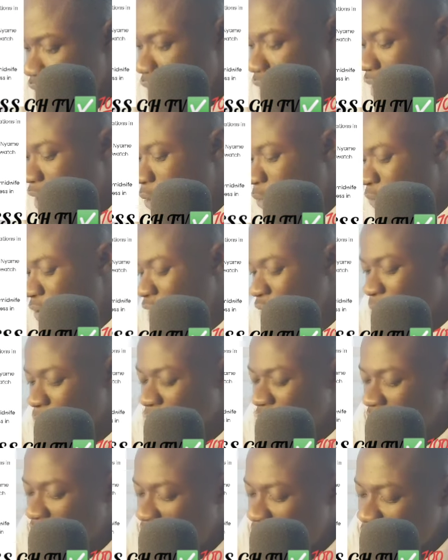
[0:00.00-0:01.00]
And you okay,
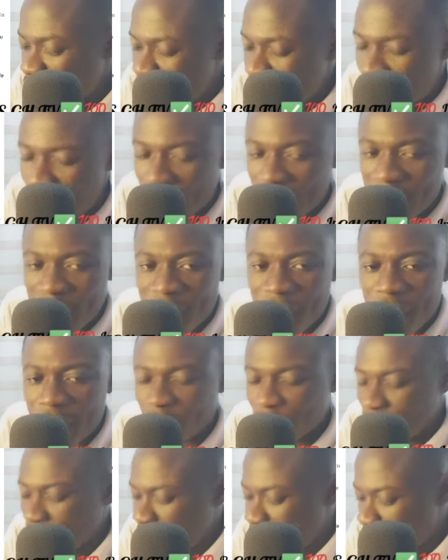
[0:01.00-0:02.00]
we now normally
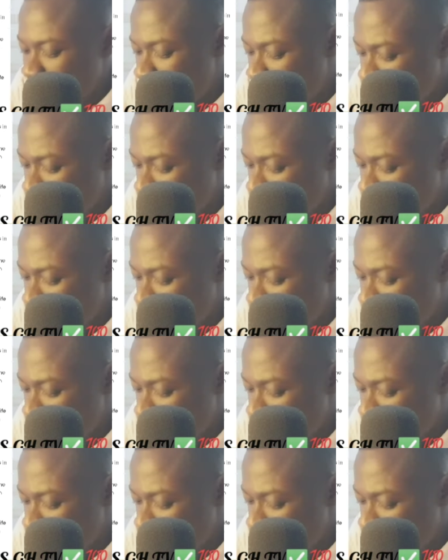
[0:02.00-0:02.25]
fast with you